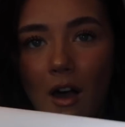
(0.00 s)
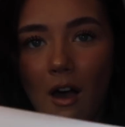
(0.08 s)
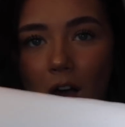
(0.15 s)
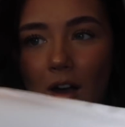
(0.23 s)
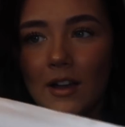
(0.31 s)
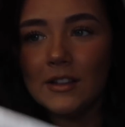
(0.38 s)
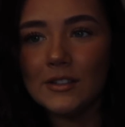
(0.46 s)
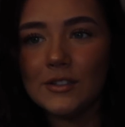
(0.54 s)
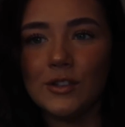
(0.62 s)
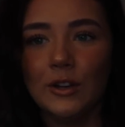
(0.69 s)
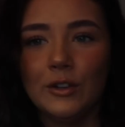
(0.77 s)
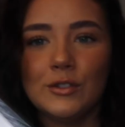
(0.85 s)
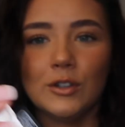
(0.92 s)
Oh,
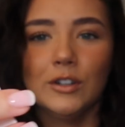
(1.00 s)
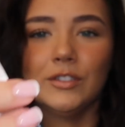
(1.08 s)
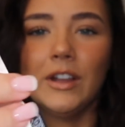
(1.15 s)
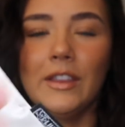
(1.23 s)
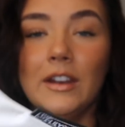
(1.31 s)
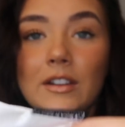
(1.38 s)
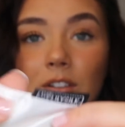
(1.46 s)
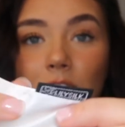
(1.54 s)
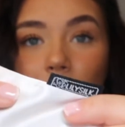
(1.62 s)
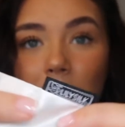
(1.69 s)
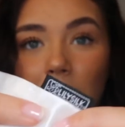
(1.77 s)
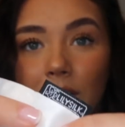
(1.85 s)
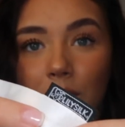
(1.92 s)
so soft. And then it's got
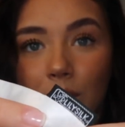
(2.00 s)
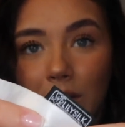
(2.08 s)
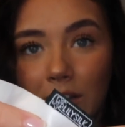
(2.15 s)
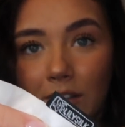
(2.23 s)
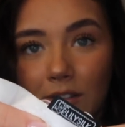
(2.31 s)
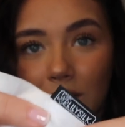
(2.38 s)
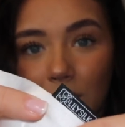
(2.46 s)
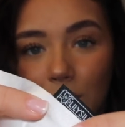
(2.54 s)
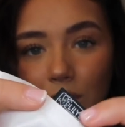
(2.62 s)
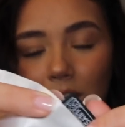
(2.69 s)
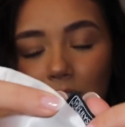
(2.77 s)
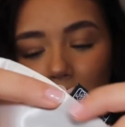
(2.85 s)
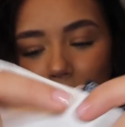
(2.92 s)
the little Lily
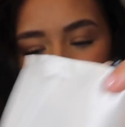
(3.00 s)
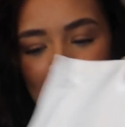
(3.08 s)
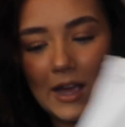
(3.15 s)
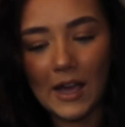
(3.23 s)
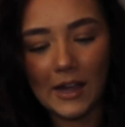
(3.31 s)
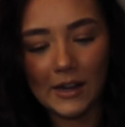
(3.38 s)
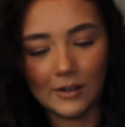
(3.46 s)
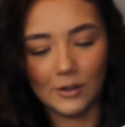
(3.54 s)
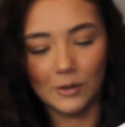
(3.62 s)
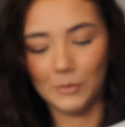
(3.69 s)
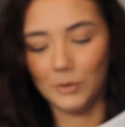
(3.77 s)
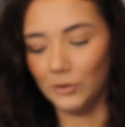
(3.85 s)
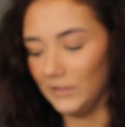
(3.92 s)
Silk tag. Oh
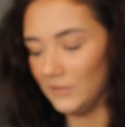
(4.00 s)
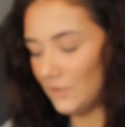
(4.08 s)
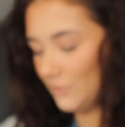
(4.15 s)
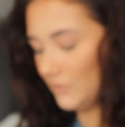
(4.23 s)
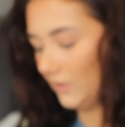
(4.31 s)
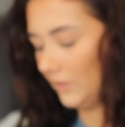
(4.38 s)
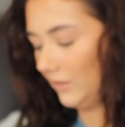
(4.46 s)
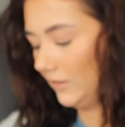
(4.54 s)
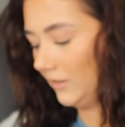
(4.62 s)
my god, it's so stunning.